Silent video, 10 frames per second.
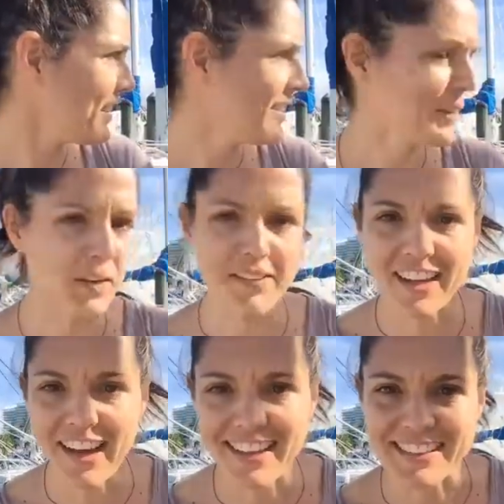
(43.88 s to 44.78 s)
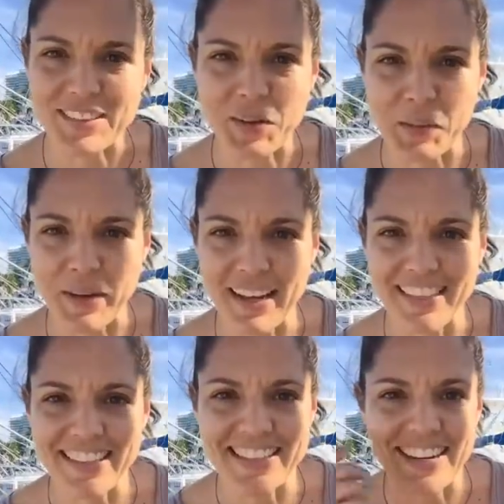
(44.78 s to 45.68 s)
One of the guys is going by on
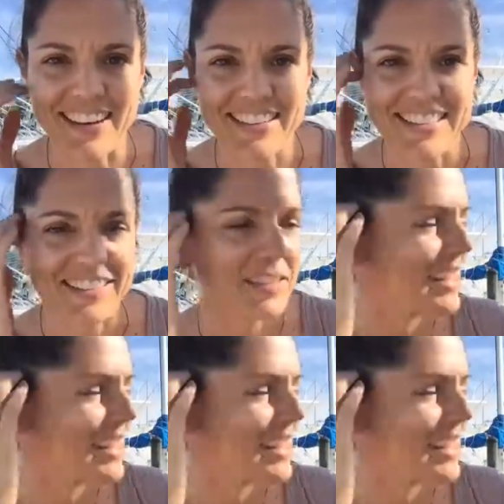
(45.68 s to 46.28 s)
the dock to